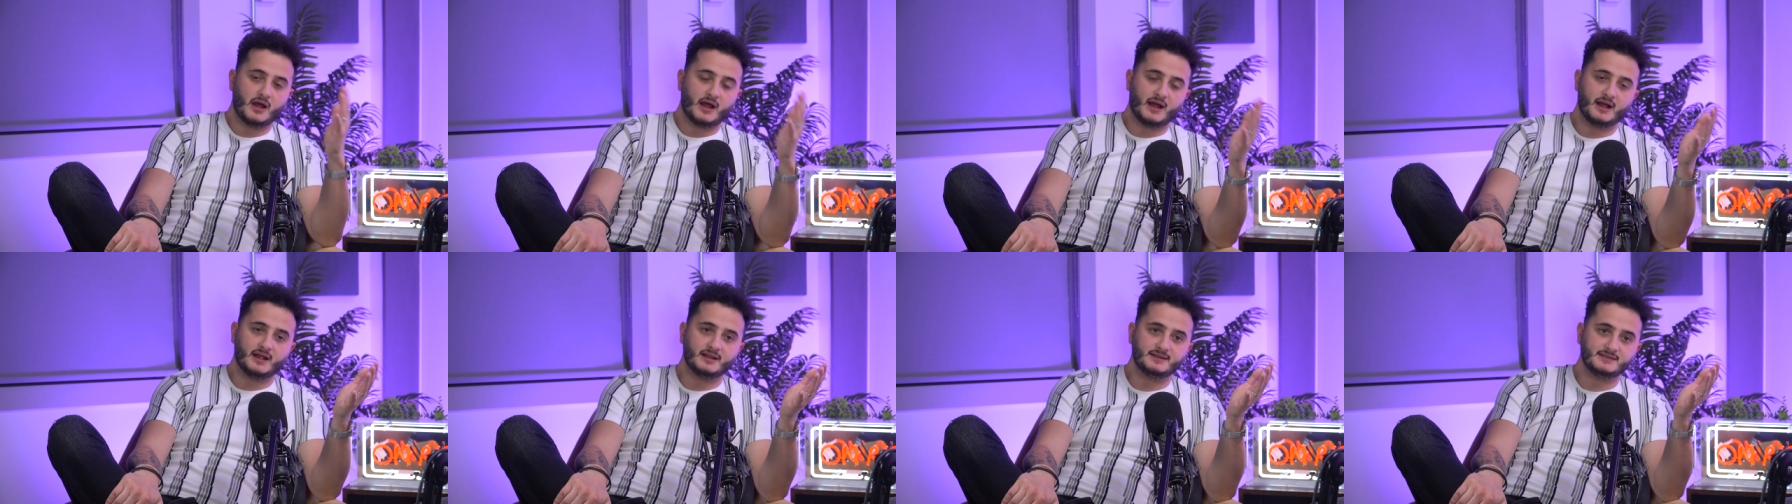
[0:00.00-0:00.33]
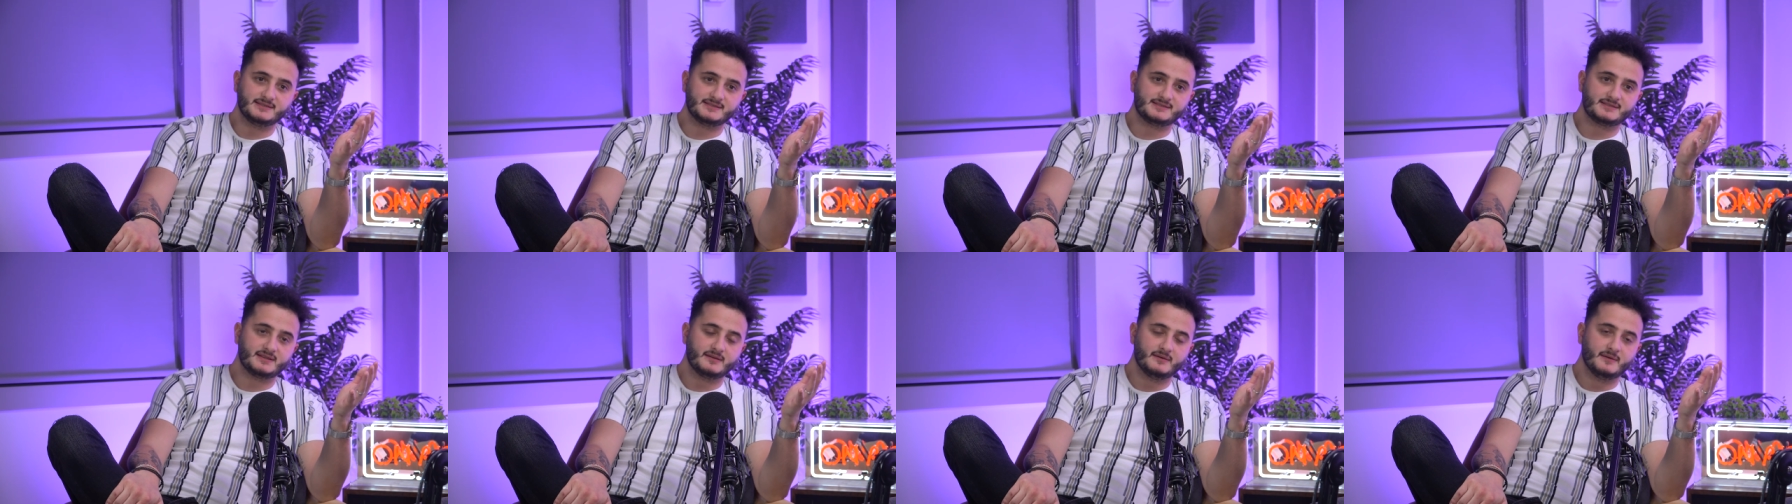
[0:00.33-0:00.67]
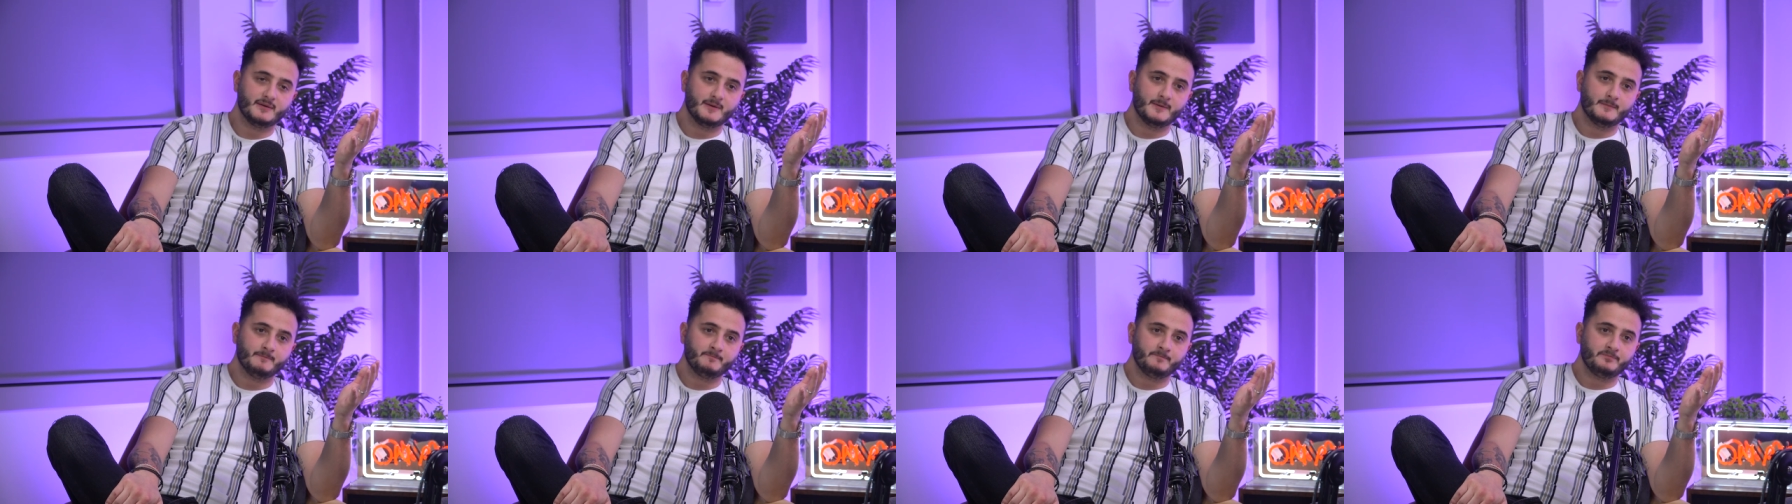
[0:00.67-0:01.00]
And
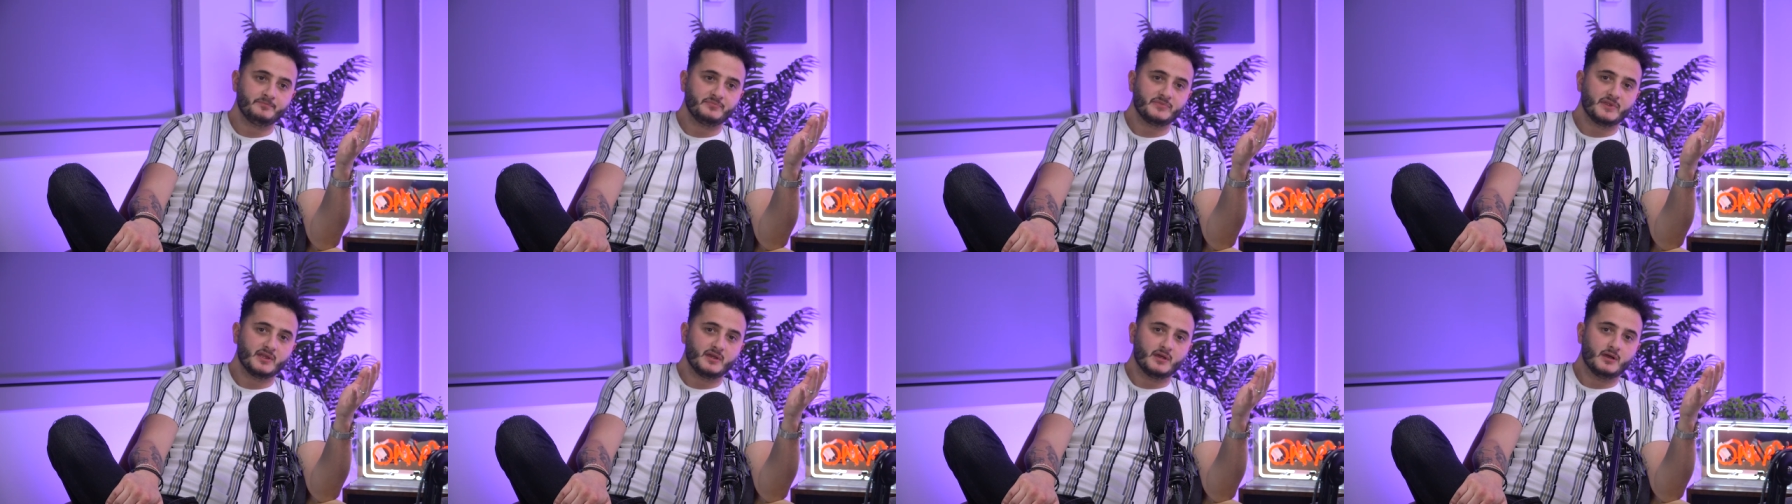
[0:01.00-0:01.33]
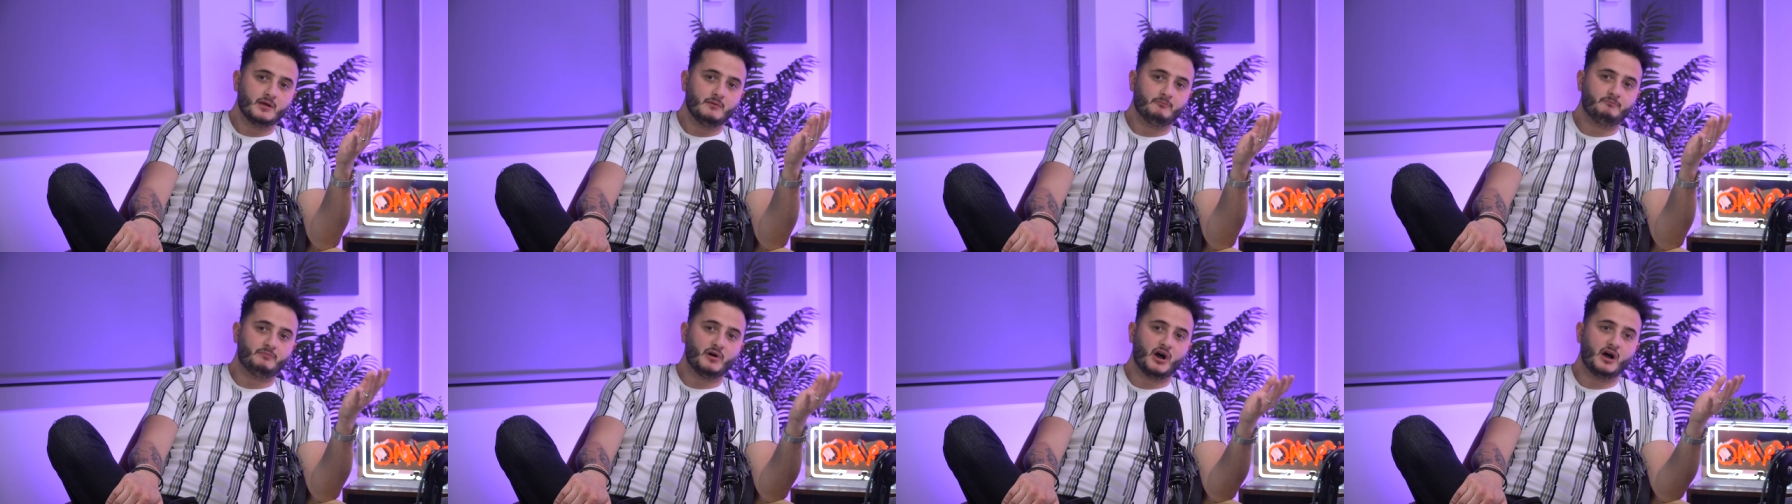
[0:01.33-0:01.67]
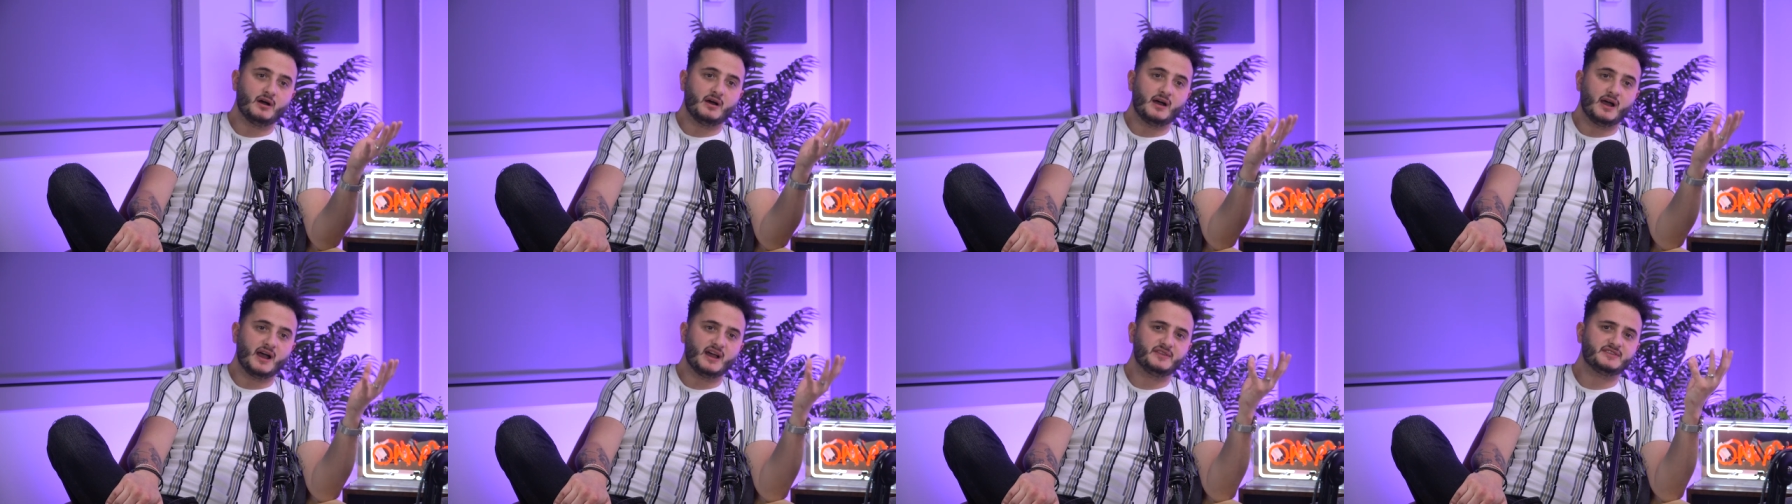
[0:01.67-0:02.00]

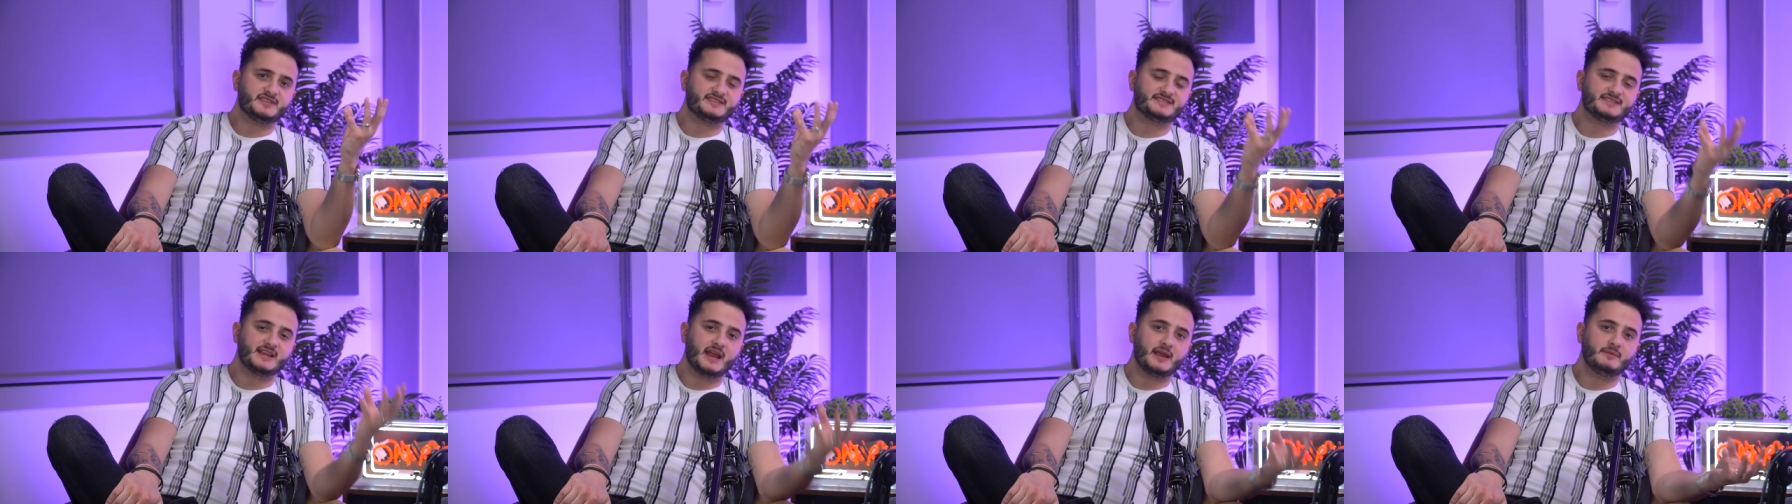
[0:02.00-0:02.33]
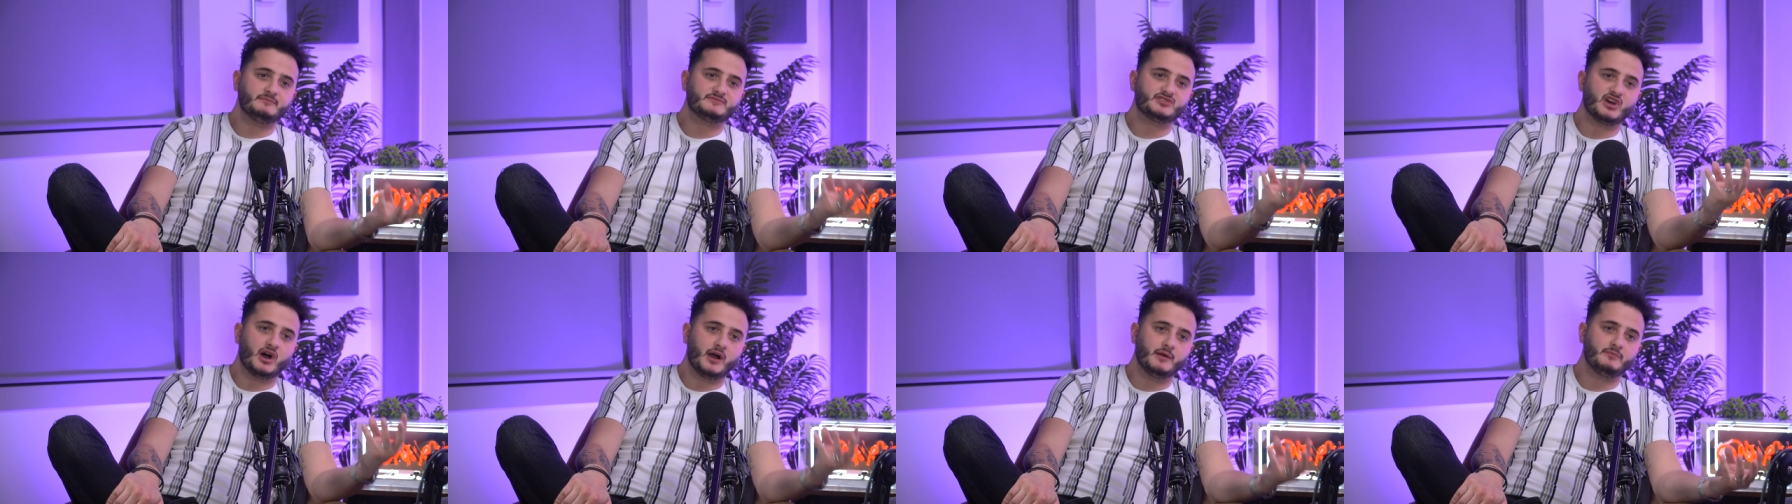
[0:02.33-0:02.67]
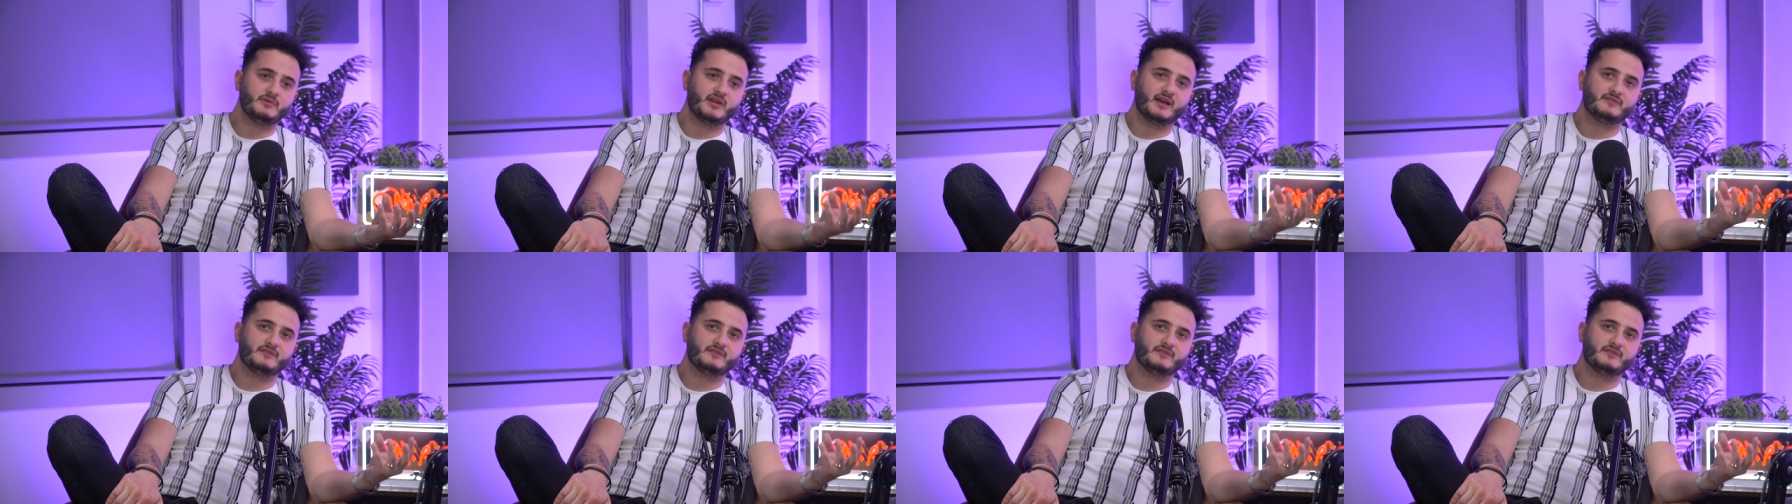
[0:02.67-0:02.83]
but at the same time,